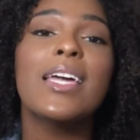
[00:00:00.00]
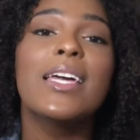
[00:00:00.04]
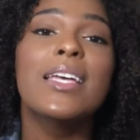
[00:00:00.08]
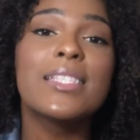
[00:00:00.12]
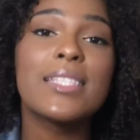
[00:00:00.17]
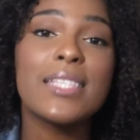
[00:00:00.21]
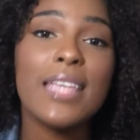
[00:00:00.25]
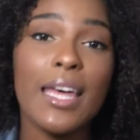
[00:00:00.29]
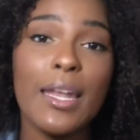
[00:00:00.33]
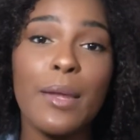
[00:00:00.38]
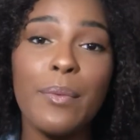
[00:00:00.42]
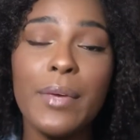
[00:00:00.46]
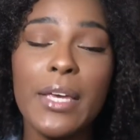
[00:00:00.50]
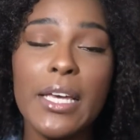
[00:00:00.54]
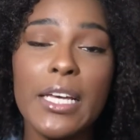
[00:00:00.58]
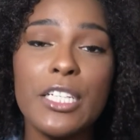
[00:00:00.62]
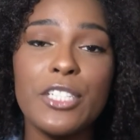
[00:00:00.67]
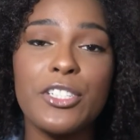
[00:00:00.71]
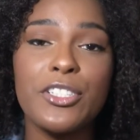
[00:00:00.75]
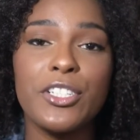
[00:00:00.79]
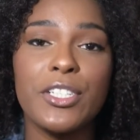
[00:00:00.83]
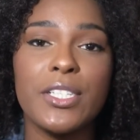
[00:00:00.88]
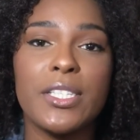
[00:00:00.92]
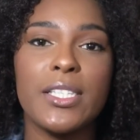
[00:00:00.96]
it's gonna be
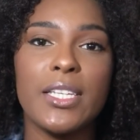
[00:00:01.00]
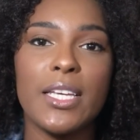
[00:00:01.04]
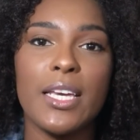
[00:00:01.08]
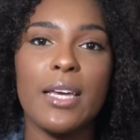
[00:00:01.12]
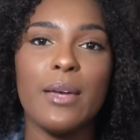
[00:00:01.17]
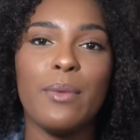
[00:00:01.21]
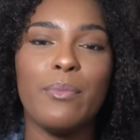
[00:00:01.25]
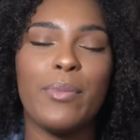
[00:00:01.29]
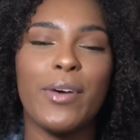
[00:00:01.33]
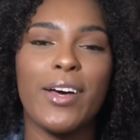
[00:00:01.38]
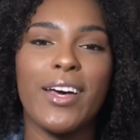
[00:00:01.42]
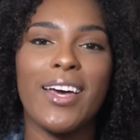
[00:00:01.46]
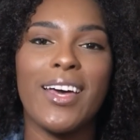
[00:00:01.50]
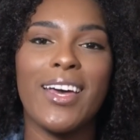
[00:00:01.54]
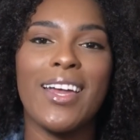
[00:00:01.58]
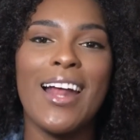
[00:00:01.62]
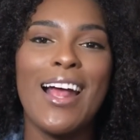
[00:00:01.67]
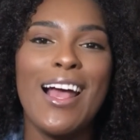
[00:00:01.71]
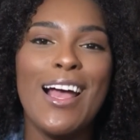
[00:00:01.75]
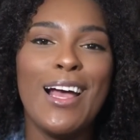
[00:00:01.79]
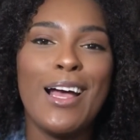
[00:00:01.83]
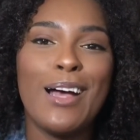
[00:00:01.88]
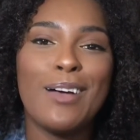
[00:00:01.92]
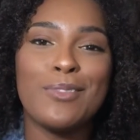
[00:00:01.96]
interesting, but
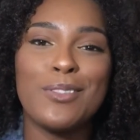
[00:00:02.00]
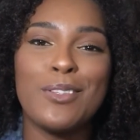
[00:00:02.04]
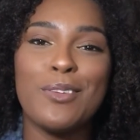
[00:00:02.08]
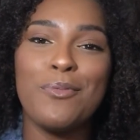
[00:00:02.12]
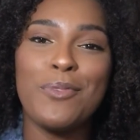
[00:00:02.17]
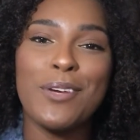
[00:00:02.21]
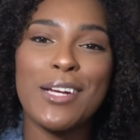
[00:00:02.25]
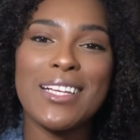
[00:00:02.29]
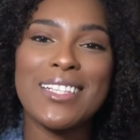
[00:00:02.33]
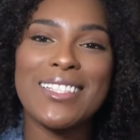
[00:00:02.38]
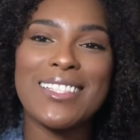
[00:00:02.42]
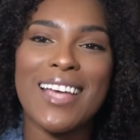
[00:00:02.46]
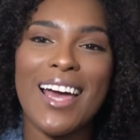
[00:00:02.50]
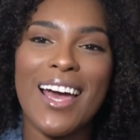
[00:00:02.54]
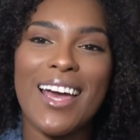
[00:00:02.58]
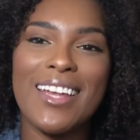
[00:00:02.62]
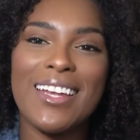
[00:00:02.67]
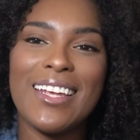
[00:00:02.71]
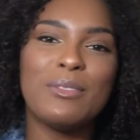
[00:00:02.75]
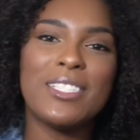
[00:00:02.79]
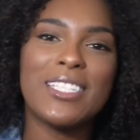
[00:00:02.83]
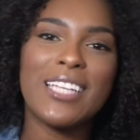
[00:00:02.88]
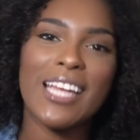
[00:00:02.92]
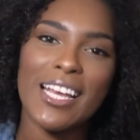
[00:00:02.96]
I'm super
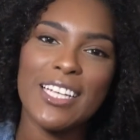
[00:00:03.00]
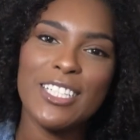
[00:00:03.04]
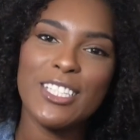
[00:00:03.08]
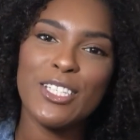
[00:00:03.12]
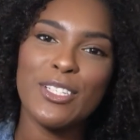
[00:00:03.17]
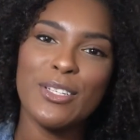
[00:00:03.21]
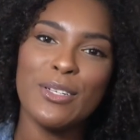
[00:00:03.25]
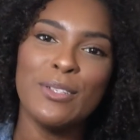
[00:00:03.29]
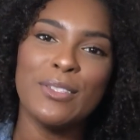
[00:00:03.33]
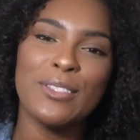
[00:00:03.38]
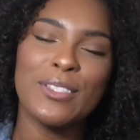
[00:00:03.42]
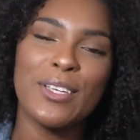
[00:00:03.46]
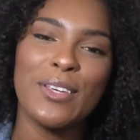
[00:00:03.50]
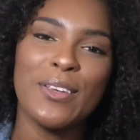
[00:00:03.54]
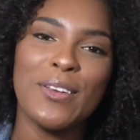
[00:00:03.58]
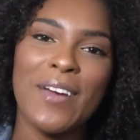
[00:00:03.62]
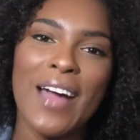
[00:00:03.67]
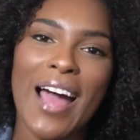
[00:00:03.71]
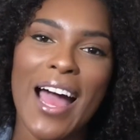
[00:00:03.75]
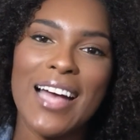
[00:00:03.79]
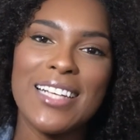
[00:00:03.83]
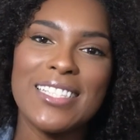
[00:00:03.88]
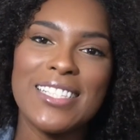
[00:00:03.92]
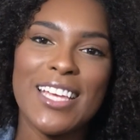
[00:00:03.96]
excited. Stay tuned so you
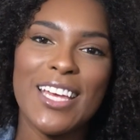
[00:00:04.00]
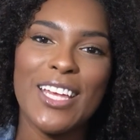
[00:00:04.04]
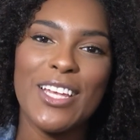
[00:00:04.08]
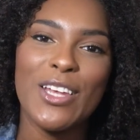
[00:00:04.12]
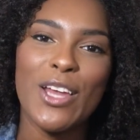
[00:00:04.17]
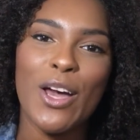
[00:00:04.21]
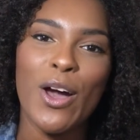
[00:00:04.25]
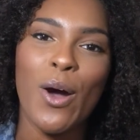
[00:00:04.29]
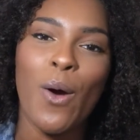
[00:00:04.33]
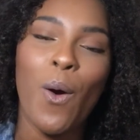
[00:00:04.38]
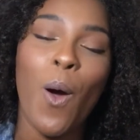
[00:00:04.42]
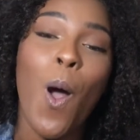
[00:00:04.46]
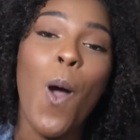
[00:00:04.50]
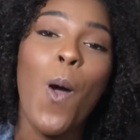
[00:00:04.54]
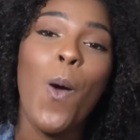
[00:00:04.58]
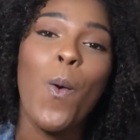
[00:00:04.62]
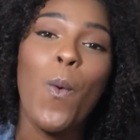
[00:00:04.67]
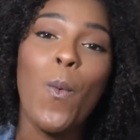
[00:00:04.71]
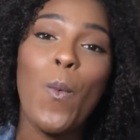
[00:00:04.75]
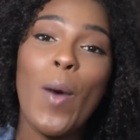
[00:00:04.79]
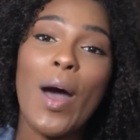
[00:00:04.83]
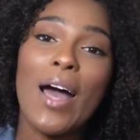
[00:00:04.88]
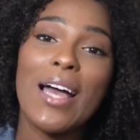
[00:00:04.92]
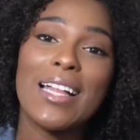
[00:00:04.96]
guys can know
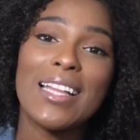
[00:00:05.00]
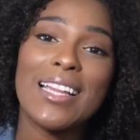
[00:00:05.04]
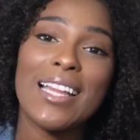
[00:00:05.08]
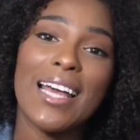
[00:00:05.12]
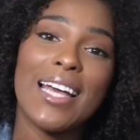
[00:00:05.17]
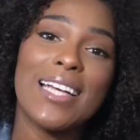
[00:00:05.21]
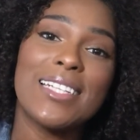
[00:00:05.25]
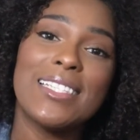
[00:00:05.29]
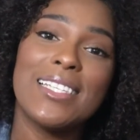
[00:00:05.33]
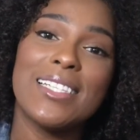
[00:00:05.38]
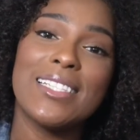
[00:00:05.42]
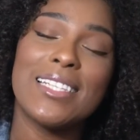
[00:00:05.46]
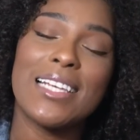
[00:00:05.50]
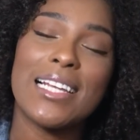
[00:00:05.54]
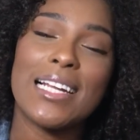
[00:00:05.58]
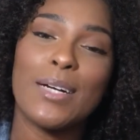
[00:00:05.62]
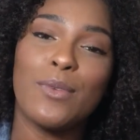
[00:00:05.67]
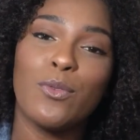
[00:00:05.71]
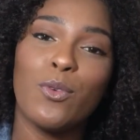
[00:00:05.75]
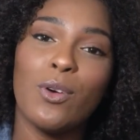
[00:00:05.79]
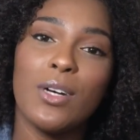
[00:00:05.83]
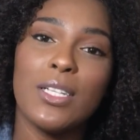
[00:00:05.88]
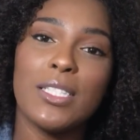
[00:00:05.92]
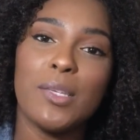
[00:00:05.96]
what classes that
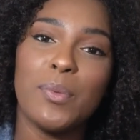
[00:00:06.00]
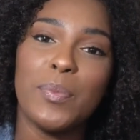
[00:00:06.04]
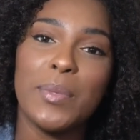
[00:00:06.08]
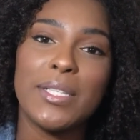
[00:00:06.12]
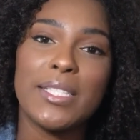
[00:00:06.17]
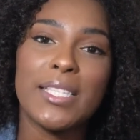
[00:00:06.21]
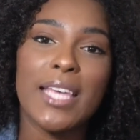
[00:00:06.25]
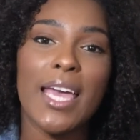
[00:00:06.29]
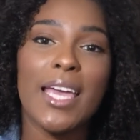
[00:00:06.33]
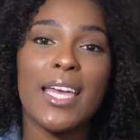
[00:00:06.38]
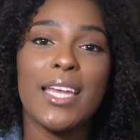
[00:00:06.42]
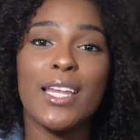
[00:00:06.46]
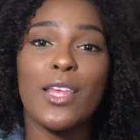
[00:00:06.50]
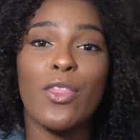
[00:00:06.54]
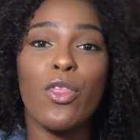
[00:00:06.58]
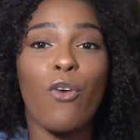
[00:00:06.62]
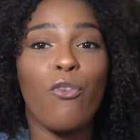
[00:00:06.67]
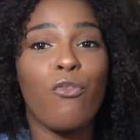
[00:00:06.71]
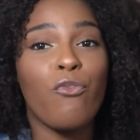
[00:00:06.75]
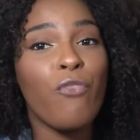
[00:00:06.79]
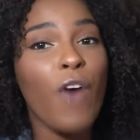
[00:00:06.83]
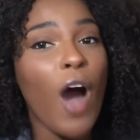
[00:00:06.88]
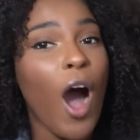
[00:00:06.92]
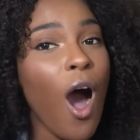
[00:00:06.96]
I'm going to be taking in the
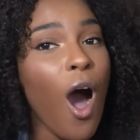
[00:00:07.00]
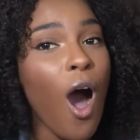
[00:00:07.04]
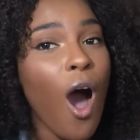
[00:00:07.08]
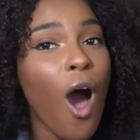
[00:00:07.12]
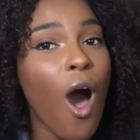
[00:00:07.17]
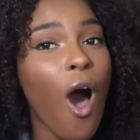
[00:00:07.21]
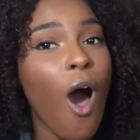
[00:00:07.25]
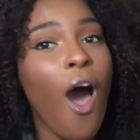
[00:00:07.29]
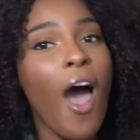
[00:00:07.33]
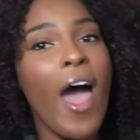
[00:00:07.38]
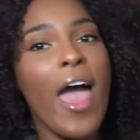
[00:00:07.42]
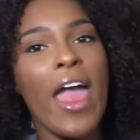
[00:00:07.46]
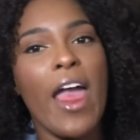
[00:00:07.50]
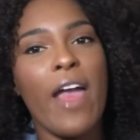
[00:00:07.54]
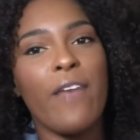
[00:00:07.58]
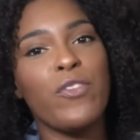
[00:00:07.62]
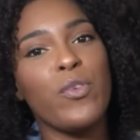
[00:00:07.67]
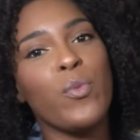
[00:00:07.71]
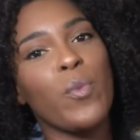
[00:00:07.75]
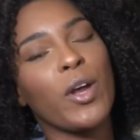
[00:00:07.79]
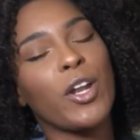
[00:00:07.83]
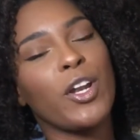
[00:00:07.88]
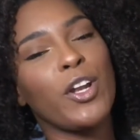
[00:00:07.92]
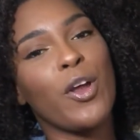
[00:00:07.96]
fall. If
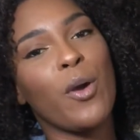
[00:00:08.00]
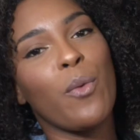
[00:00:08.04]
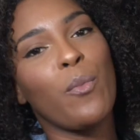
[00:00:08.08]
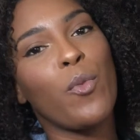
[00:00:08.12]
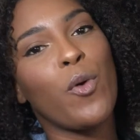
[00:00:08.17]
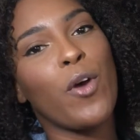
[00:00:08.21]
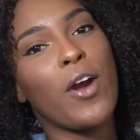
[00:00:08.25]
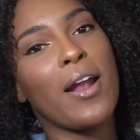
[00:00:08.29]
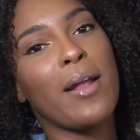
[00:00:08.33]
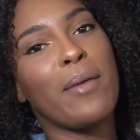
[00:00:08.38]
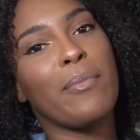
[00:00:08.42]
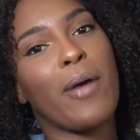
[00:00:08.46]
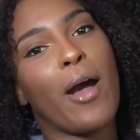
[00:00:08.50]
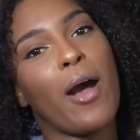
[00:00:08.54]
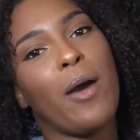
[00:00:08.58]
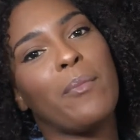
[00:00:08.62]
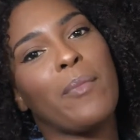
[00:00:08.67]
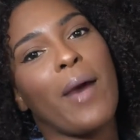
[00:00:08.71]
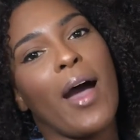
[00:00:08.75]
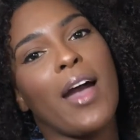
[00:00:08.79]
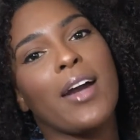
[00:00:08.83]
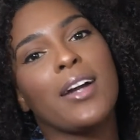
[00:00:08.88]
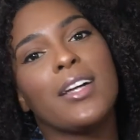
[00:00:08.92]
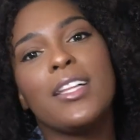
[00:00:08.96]
you want to know more about
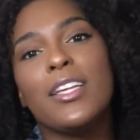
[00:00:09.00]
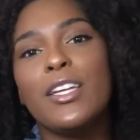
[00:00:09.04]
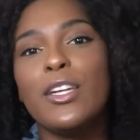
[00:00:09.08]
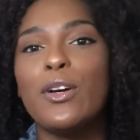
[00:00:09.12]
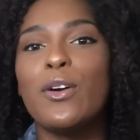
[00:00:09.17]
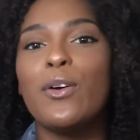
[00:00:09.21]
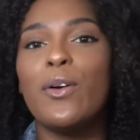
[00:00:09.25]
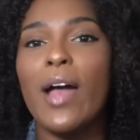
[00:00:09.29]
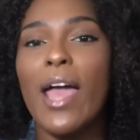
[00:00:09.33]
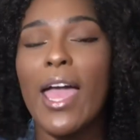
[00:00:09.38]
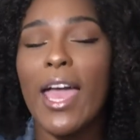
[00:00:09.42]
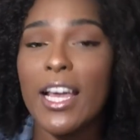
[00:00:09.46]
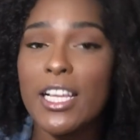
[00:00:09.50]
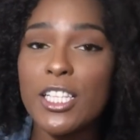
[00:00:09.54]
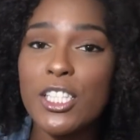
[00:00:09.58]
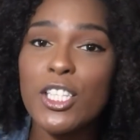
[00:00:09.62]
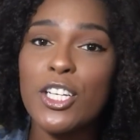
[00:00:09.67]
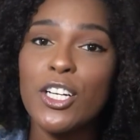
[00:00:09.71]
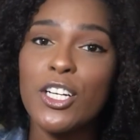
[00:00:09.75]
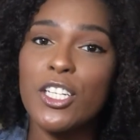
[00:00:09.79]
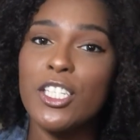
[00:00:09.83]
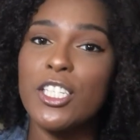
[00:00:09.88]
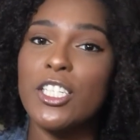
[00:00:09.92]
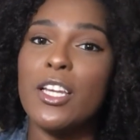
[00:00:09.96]
my clinical
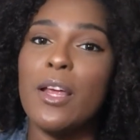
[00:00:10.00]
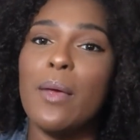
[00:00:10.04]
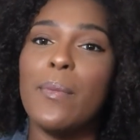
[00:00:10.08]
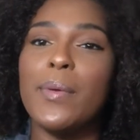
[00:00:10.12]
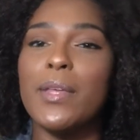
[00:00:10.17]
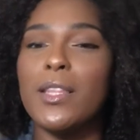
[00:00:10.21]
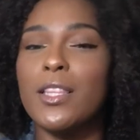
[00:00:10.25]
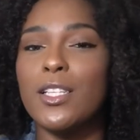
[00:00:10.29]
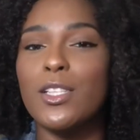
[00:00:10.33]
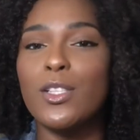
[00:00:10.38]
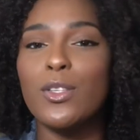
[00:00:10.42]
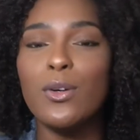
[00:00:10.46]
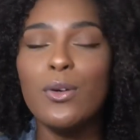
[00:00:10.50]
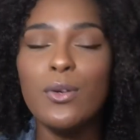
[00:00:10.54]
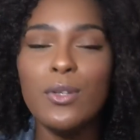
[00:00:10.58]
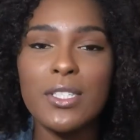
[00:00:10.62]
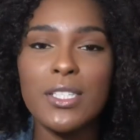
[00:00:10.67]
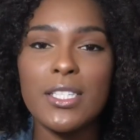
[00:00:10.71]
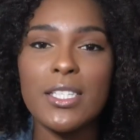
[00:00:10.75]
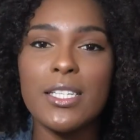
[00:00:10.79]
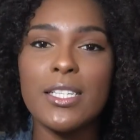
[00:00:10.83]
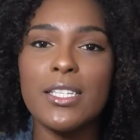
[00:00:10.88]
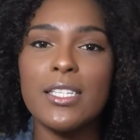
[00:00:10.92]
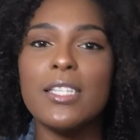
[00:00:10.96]
externship in the school
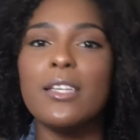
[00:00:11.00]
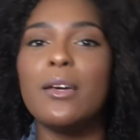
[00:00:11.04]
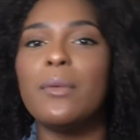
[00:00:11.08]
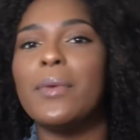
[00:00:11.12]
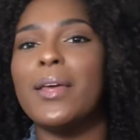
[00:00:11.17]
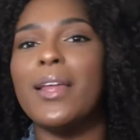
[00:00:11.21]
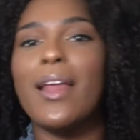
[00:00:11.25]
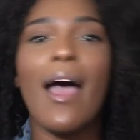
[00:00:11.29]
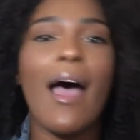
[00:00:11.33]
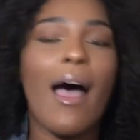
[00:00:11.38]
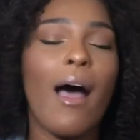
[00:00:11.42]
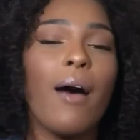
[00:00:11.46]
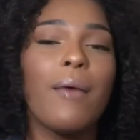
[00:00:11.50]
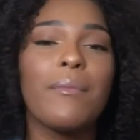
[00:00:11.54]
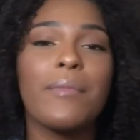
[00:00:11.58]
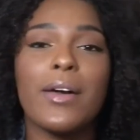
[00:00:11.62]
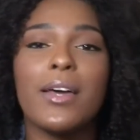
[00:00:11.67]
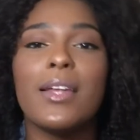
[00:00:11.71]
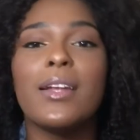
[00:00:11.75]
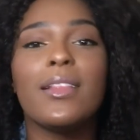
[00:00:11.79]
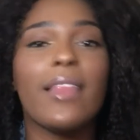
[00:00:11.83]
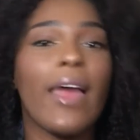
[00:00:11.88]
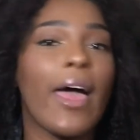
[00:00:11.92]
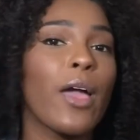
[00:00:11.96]
system and how I'm
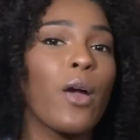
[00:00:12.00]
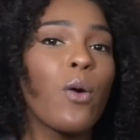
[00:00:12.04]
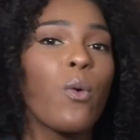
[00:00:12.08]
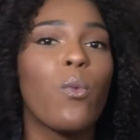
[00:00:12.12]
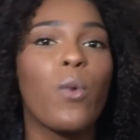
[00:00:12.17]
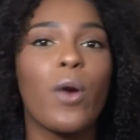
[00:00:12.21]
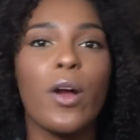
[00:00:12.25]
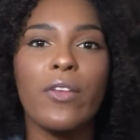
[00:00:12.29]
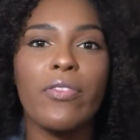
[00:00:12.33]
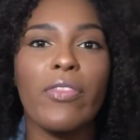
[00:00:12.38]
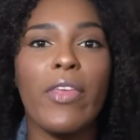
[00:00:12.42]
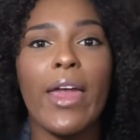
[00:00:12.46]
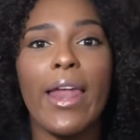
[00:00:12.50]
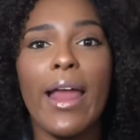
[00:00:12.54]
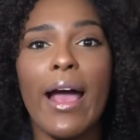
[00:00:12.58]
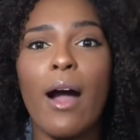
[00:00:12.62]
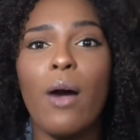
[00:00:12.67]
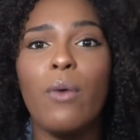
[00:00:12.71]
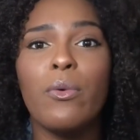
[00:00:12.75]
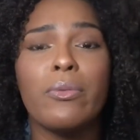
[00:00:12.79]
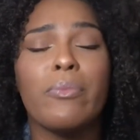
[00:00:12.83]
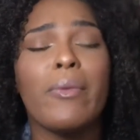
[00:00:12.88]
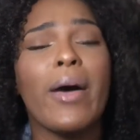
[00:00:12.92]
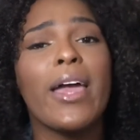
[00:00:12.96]
gonna like work that
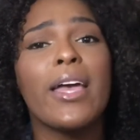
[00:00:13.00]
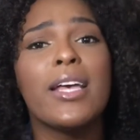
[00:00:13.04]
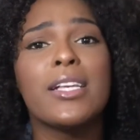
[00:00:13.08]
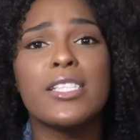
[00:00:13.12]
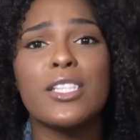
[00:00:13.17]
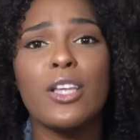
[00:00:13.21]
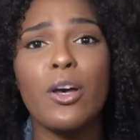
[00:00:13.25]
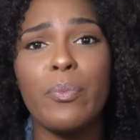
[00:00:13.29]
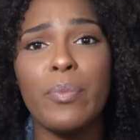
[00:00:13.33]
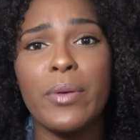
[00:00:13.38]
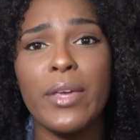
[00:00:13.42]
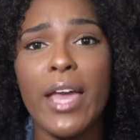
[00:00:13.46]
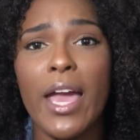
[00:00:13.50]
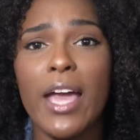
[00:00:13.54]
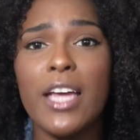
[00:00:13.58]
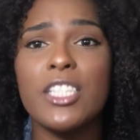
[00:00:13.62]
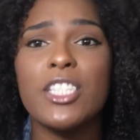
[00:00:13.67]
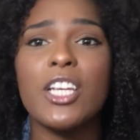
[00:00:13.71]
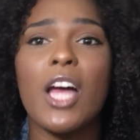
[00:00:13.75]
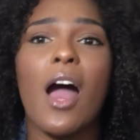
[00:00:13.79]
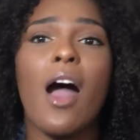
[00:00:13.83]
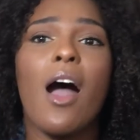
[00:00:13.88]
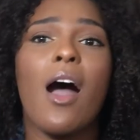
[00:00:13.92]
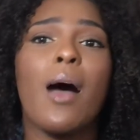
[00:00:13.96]
out with my SLPA
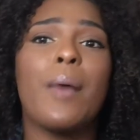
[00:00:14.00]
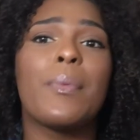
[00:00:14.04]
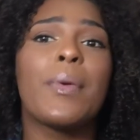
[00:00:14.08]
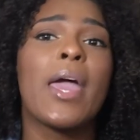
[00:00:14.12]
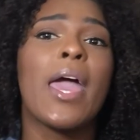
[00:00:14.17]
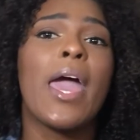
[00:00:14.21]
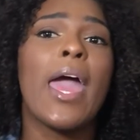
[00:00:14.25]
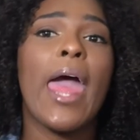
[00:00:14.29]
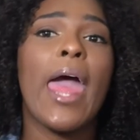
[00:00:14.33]
job